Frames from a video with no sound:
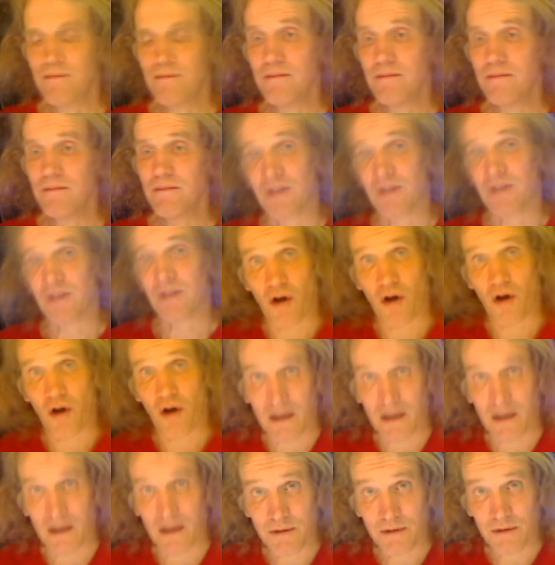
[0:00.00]
because it all
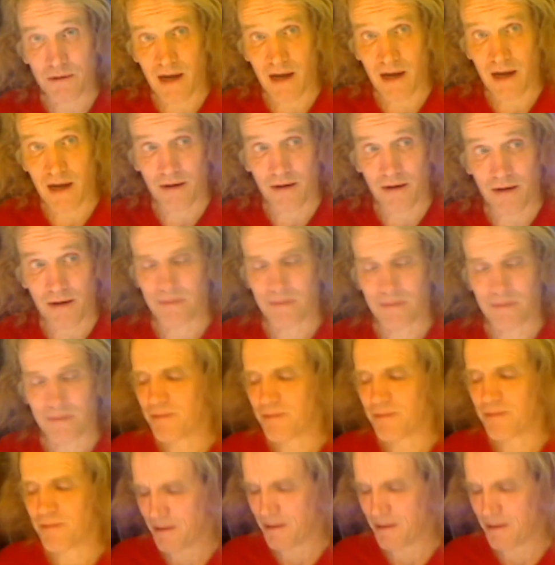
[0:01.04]
equals out pretty